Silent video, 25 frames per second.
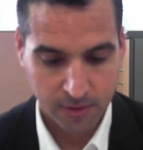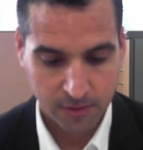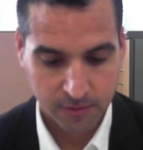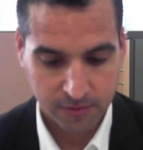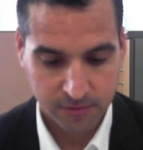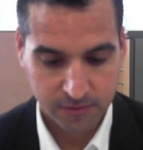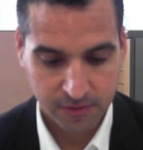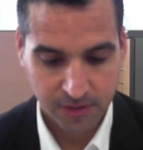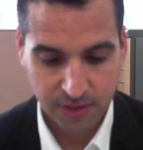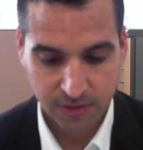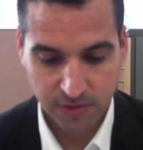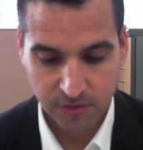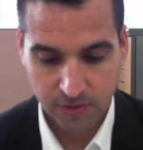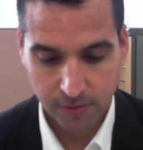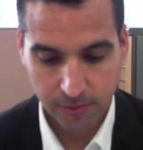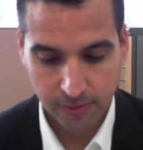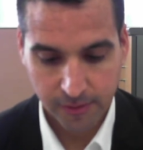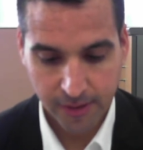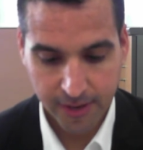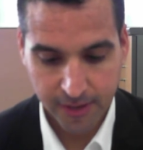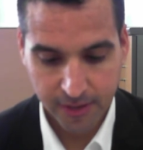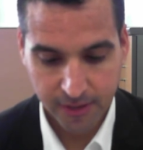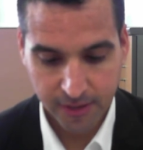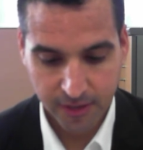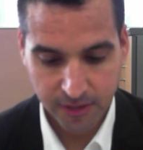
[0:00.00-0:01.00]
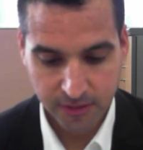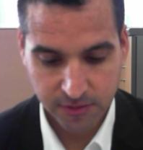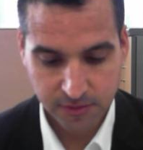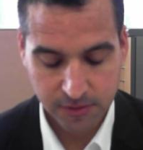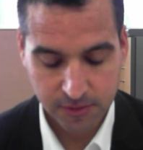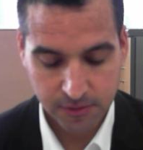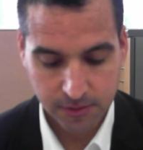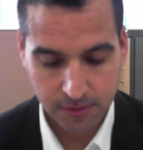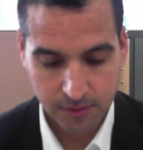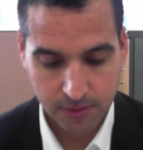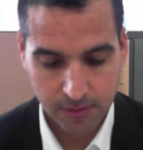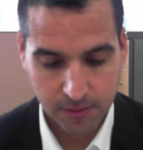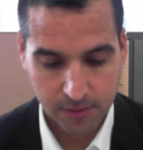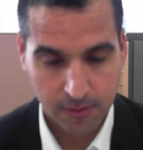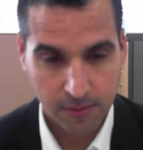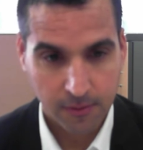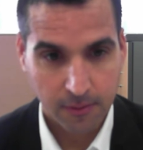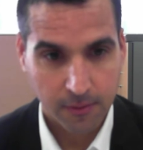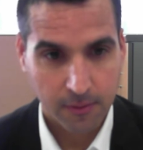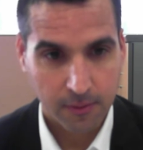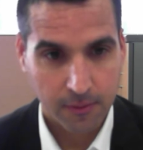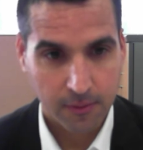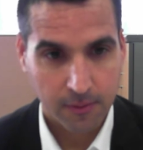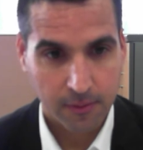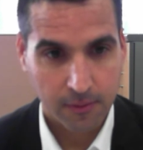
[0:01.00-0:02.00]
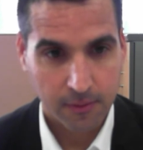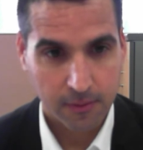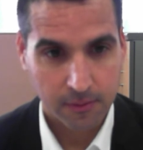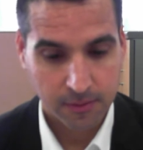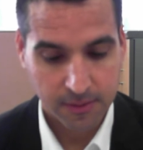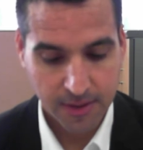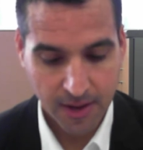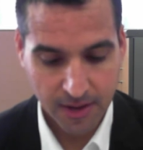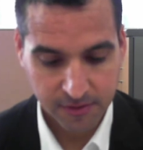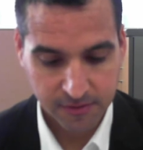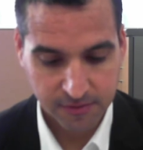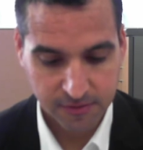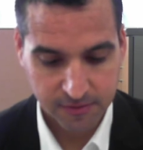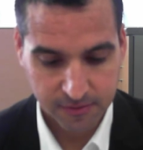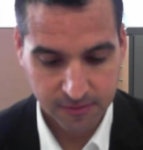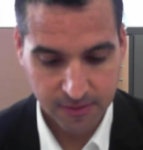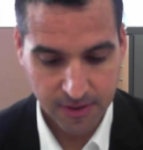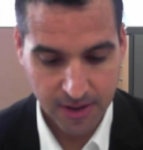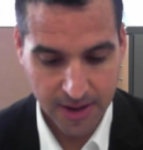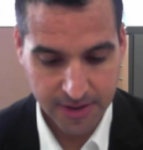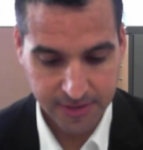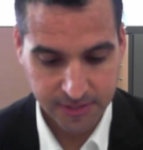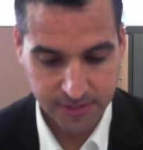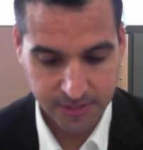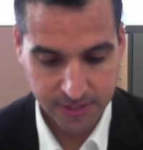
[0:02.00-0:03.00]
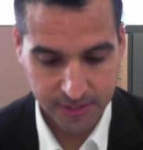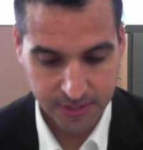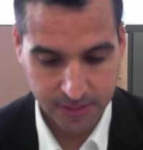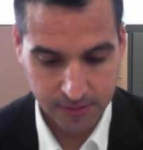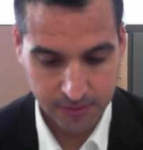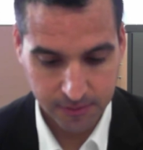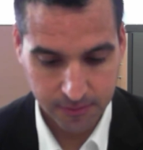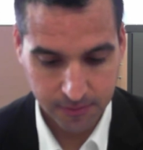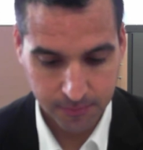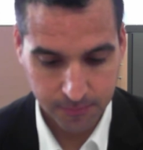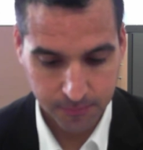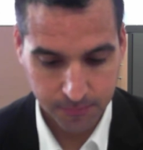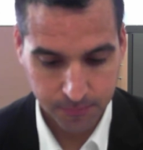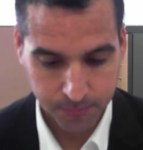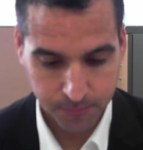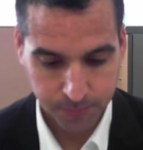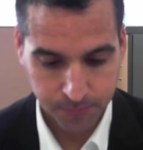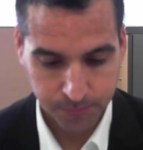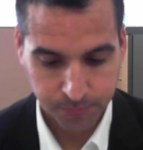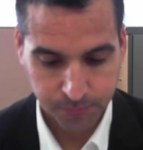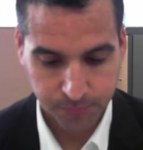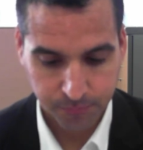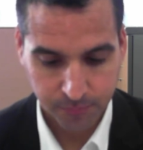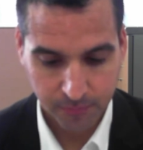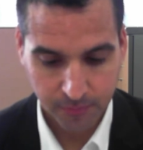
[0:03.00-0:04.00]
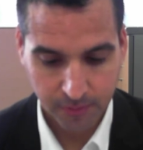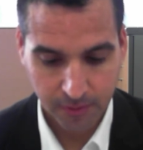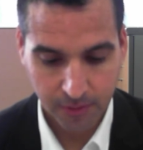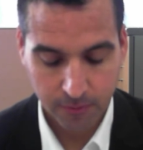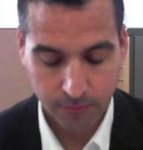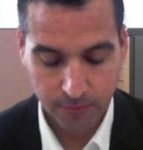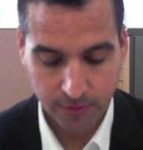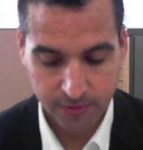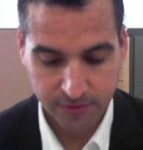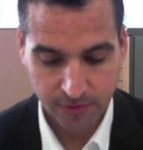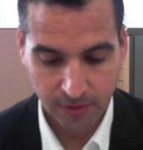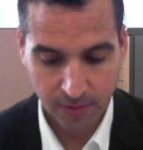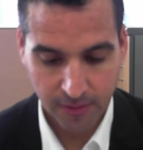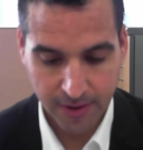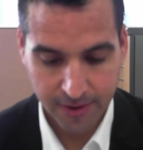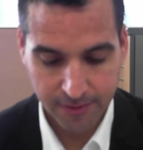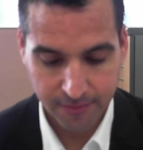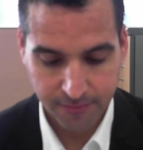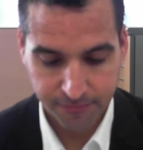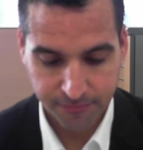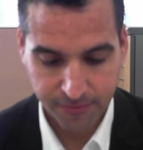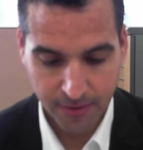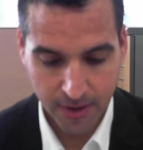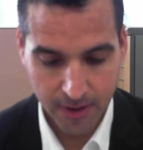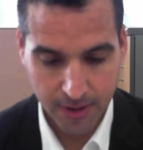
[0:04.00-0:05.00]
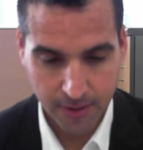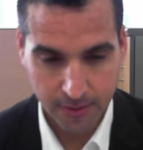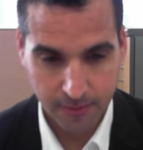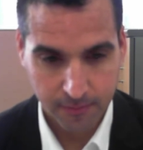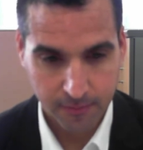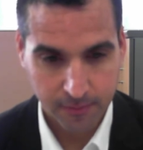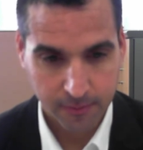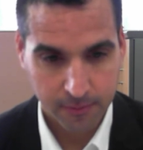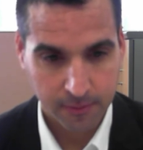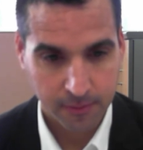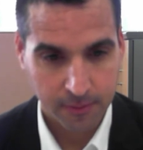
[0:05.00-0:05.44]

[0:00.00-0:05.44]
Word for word: Did you like it? Yes, I did. It was a lot of fun.